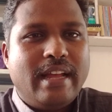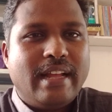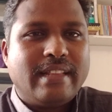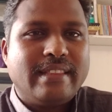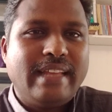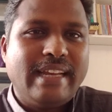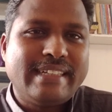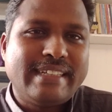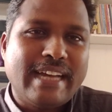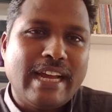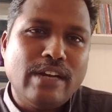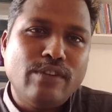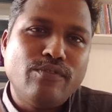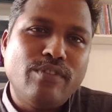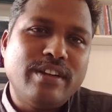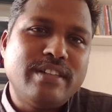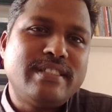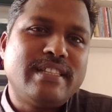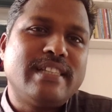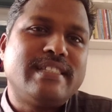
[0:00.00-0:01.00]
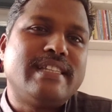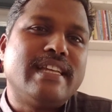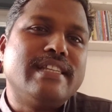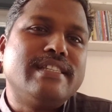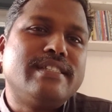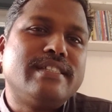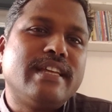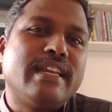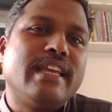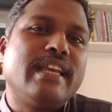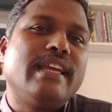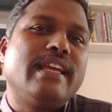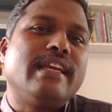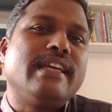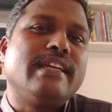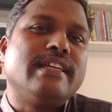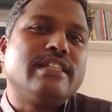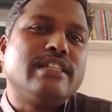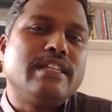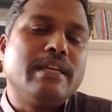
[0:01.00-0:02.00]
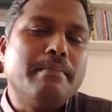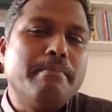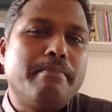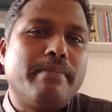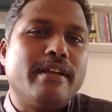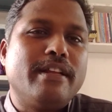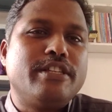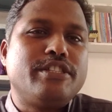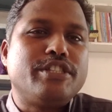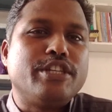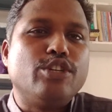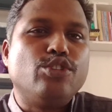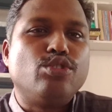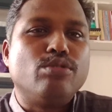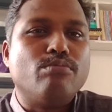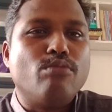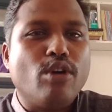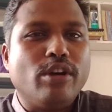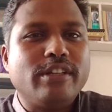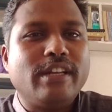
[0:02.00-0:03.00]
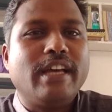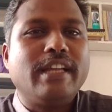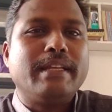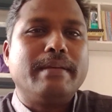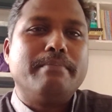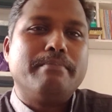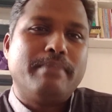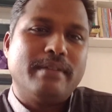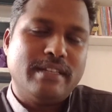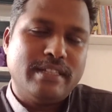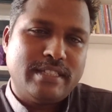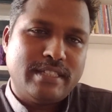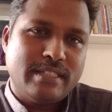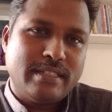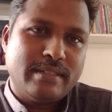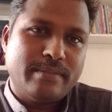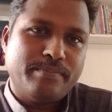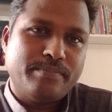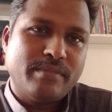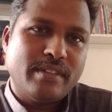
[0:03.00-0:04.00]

That convert the sensory impulse into motor impulse,